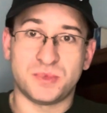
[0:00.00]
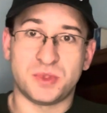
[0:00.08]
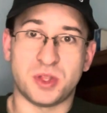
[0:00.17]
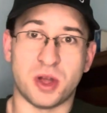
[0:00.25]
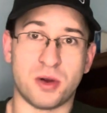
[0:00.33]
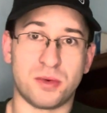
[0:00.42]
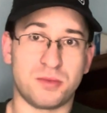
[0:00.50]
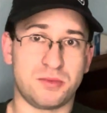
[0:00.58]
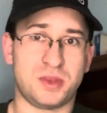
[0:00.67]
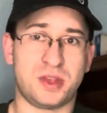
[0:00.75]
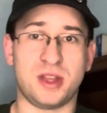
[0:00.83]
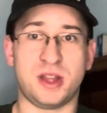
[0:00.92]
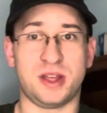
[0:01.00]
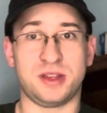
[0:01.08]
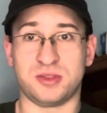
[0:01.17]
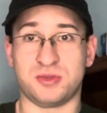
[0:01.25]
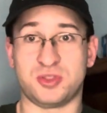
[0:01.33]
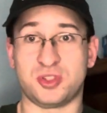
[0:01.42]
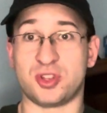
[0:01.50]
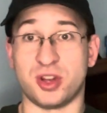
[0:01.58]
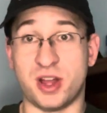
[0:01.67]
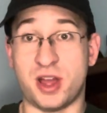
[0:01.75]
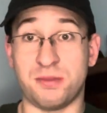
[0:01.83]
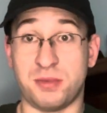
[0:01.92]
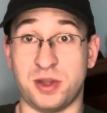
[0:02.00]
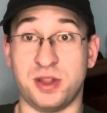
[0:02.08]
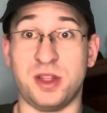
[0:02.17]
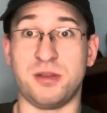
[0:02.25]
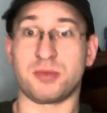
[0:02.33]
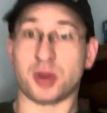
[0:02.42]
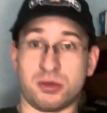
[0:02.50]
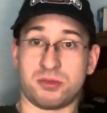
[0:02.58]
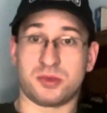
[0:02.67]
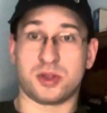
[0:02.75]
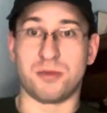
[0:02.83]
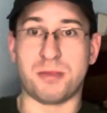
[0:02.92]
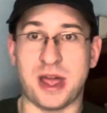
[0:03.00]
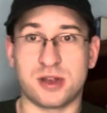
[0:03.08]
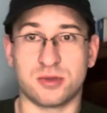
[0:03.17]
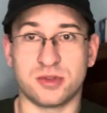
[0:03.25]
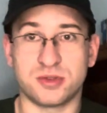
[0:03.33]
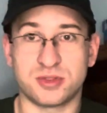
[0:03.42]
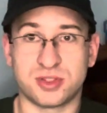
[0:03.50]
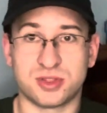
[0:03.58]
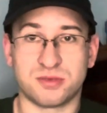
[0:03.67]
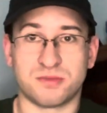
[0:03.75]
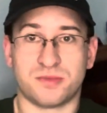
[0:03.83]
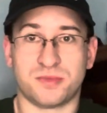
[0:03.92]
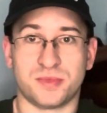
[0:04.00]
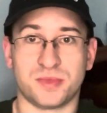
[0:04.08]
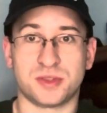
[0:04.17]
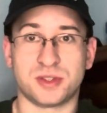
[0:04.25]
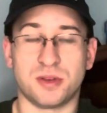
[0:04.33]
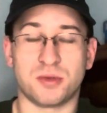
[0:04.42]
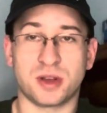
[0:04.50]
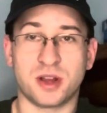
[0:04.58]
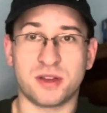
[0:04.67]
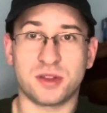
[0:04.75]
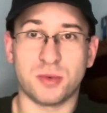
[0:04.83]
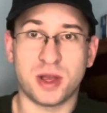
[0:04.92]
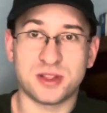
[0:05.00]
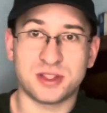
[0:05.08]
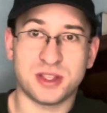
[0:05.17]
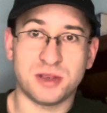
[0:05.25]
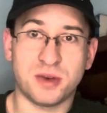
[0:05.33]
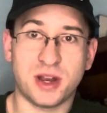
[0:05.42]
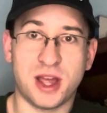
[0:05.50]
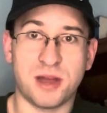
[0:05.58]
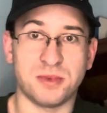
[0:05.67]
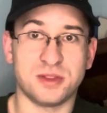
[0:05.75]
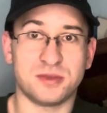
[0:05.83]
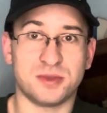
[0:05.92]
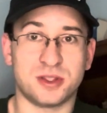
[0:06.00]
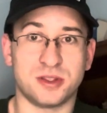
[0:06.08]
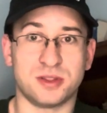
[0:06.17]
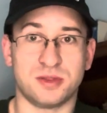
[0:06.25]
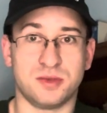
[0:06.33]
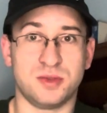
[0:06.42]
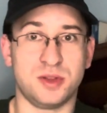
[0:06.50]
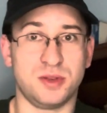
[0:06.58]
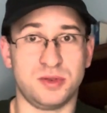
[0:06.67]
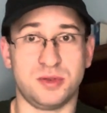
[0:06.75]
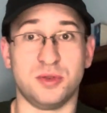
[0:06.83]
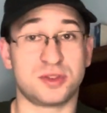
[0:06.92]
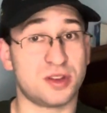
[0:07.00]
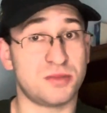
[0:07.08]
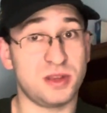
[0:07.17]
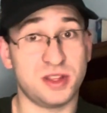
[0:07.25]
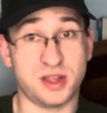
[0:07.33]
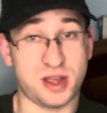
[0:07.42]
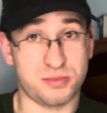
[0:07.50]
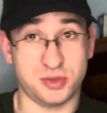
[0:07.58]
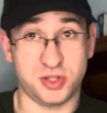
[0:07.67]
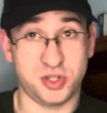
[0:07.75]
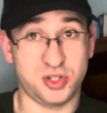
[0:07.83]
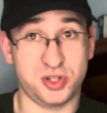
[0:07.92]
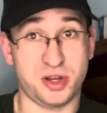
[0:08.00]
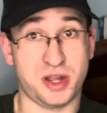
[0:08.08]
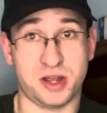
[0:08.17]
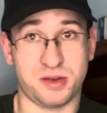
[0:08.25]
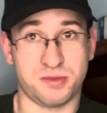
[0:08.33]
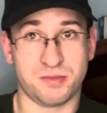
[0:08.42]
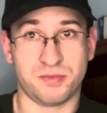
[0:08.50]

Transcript: don't get like stood up and then go backwards. So we're gonna have to wait and see what happens with this. New, who's gonna be that position now